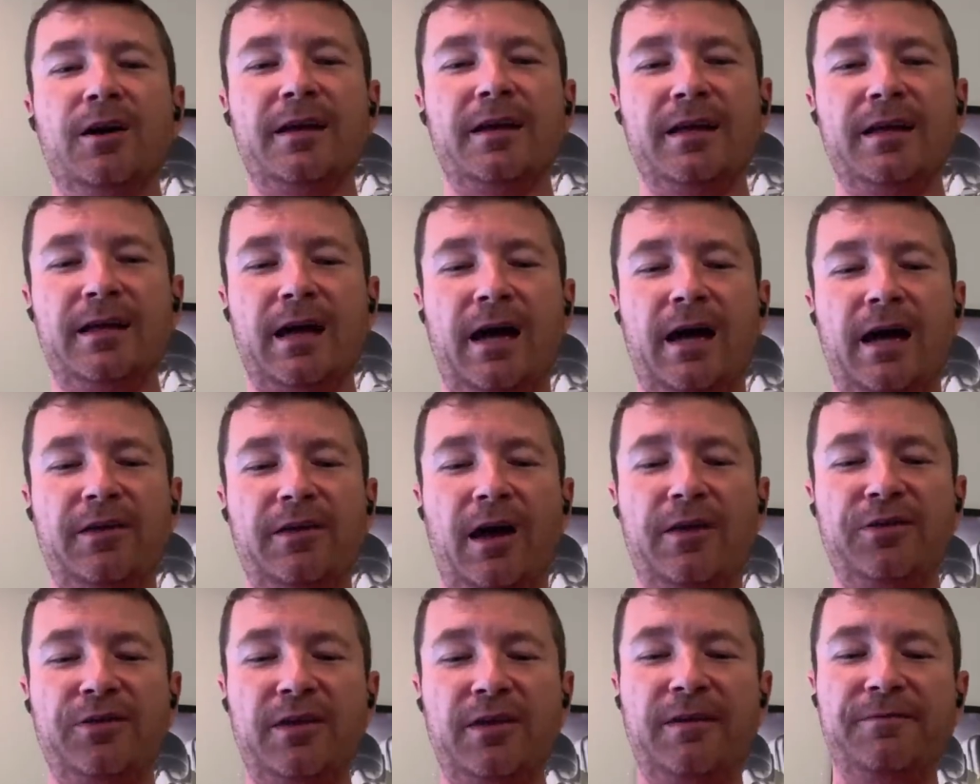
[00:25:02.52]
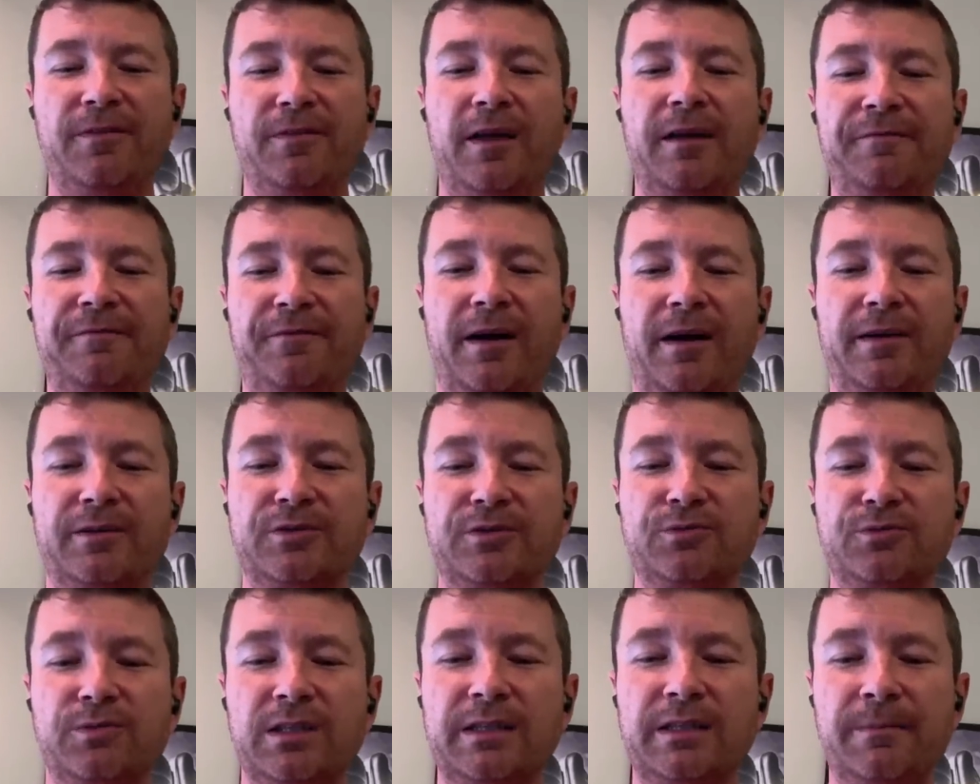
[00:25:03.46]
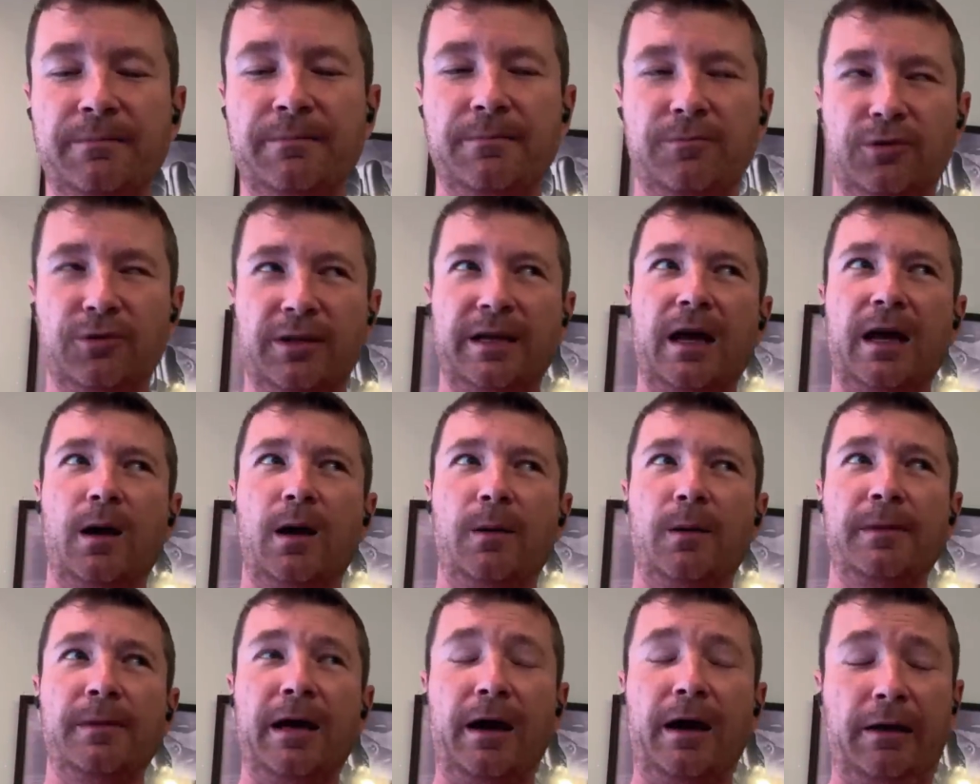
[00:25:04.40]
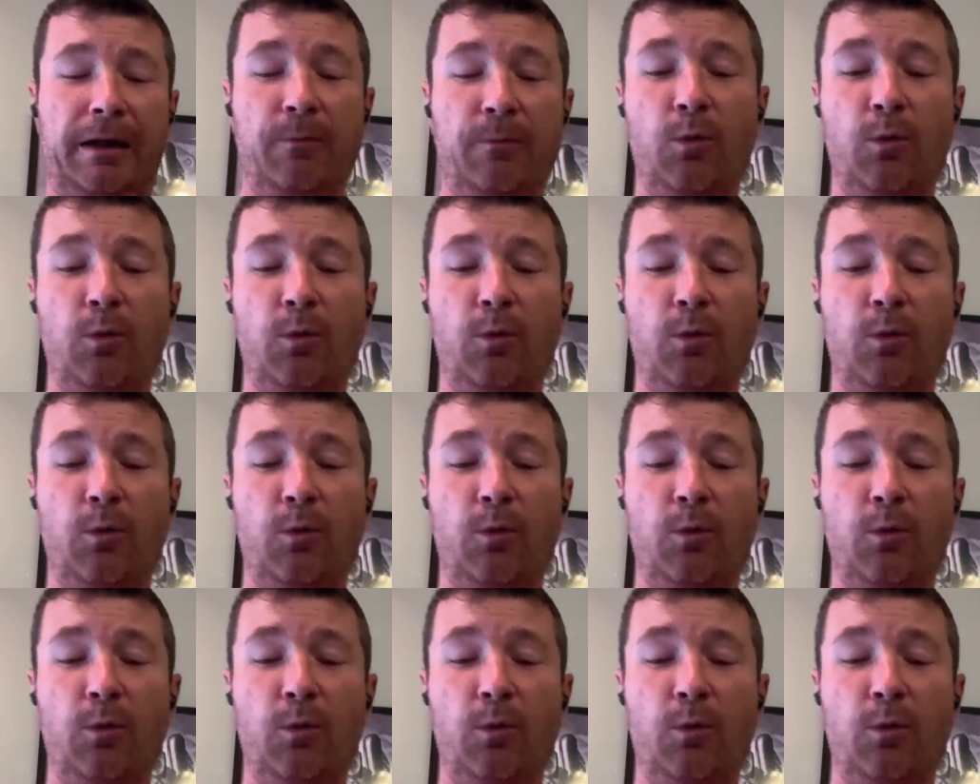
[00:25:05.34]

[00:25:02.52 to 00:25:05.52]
know, I think flying fighters really helped me out.